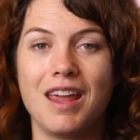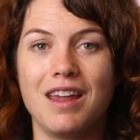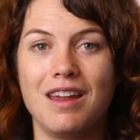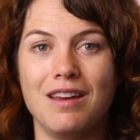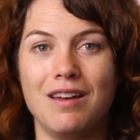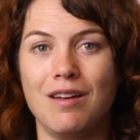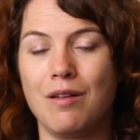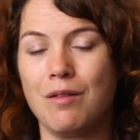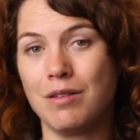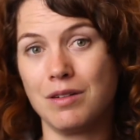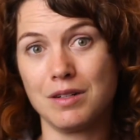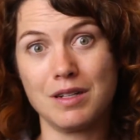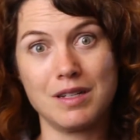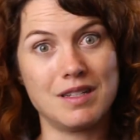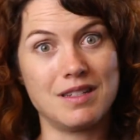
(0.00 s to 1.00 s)
in
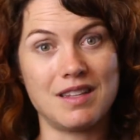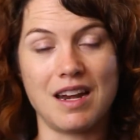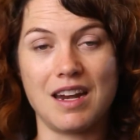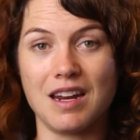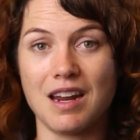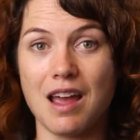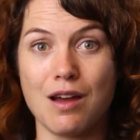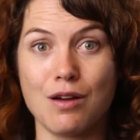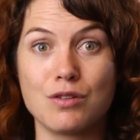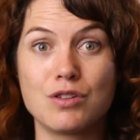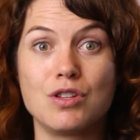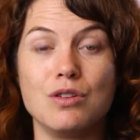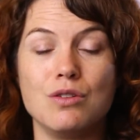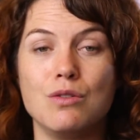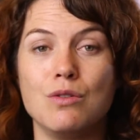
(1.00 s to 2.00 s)
setting out
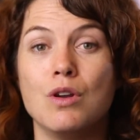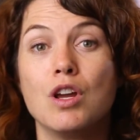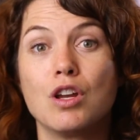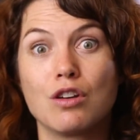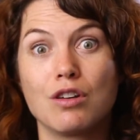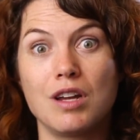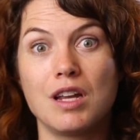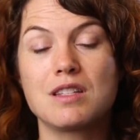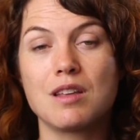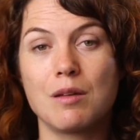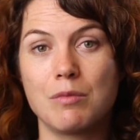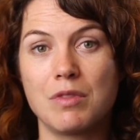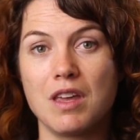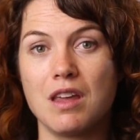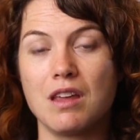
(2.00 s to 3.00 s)
to create
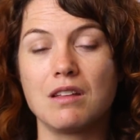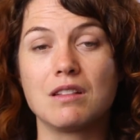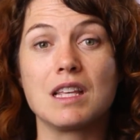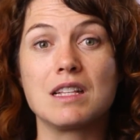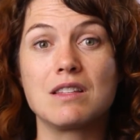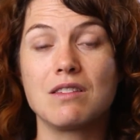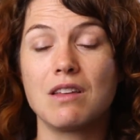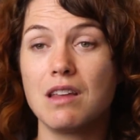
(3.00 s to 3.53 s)
something that's